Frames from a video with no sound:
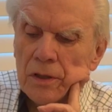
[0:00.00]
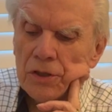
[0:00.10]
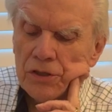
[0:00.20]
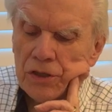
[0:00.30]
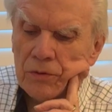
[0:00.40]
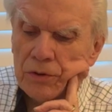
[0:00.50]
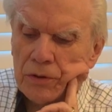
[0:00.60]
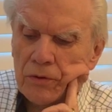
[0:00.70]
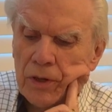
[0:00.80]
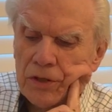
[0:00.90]
she was a
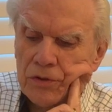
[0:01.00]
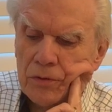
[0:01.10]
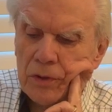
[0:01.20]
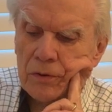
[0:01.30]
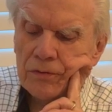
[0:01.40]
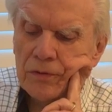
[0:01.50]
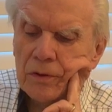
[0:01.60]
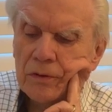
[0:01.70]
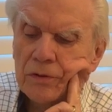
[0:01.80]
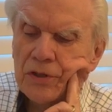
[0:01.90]
graduate of uh,
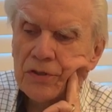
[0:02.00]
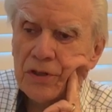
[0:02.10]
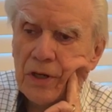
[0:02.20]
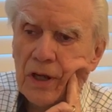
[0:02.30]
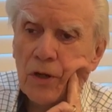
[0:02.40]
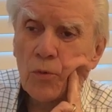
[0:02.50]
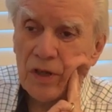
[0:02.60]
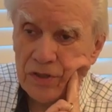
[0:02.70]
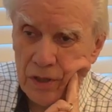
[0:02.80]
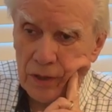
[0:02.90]
Cincinnati
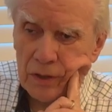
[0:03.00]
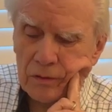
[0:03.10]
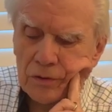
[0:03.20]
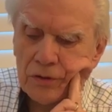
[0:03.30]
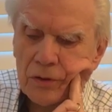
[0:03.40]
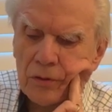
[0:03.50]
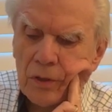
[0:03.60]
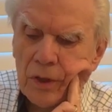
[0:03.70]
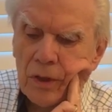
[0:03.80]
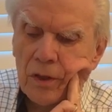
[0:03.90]
Wesleyan. So
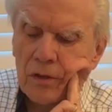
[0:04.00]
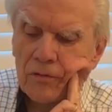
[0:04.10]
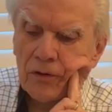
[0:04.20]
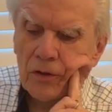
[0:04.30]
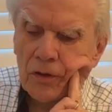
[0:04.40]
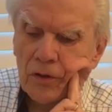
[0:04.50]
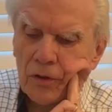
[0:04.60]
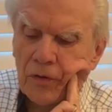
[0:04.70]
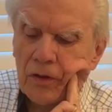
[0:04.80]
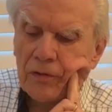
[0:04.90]
for her
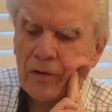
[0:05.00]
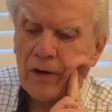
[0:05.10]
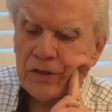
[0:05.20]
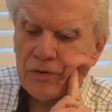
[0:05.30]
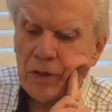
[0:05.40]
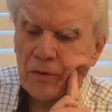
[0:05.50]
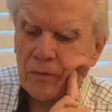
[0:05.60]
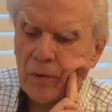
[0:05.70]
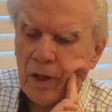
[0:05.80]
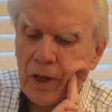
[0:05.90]
to have graduated
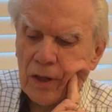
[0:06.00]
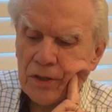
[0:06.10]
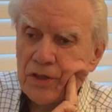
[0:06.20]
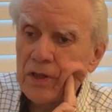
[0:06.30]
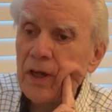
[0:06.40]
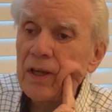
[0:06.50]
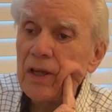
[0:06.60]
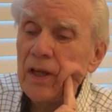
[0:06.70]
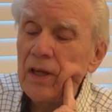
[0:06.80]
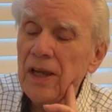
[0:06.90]
from college in, in
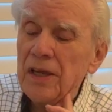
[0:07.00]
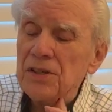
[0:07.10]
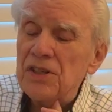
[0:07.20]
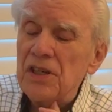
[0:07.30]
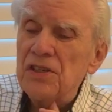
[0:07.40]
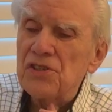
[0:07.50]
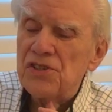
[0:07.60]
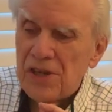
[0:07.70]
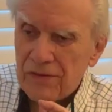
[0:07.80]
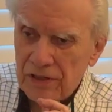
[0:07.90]

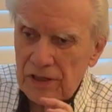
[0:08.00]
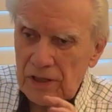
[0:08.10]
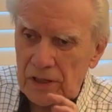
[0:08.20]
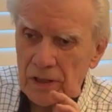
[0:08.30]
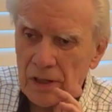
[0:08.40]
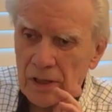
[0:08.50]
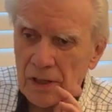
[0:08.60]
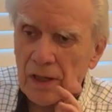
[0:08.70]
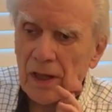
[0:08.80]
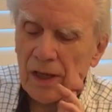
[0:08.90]
1870,
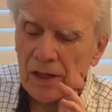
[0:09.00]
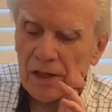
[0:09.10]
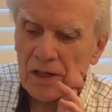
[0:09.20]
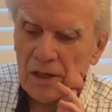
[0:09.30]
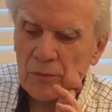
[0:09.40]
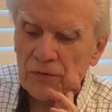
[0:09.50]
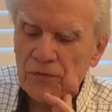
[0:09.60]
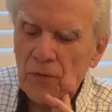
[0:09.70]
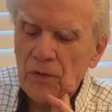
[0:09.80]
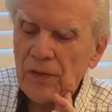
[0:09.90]
and he
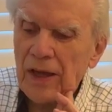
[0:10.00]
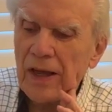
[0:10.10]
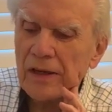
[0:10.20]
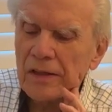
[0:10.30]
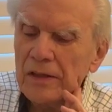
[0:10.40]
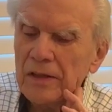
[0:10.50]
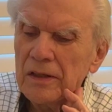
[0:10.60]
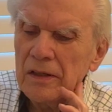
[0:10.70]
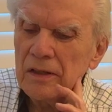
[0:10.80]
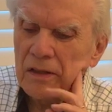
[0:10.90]
before that
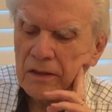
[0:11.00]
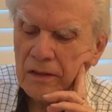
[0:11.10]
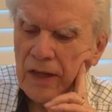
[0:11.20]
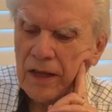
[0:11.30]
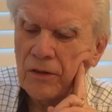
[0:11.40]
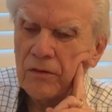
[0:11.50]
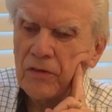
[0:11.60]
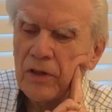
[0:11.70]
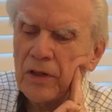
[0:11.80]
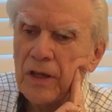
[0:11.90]
in uh,
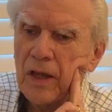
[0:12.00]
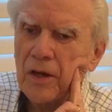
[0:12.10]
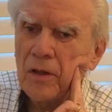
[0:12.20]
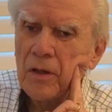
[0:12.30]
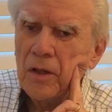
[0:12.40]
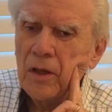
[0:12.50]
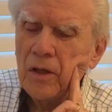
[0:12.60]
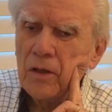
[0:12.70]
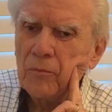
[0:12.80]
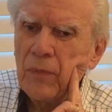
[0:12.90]
Hanover, Indiana,
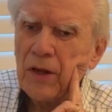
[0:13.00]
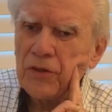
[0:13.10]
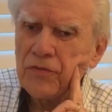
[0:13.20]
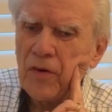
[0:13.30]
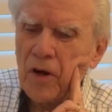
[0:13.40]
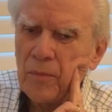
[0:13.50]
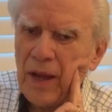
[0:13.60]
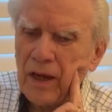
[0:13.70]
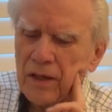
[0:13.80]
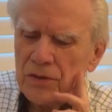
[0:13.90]
about as far
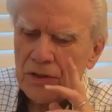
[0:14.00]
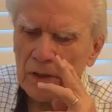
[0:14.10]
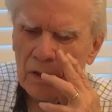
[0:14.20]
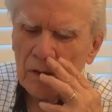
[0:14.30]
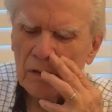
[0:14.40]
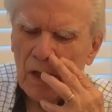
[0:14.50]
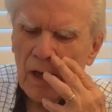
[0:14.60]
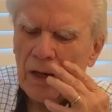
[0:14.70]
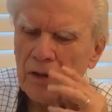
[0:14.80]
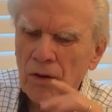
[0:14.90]
back as
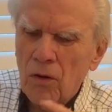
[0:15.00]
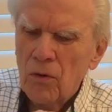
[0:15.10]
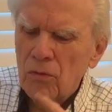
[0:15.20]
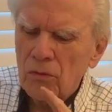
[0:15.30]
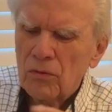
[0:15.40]
I know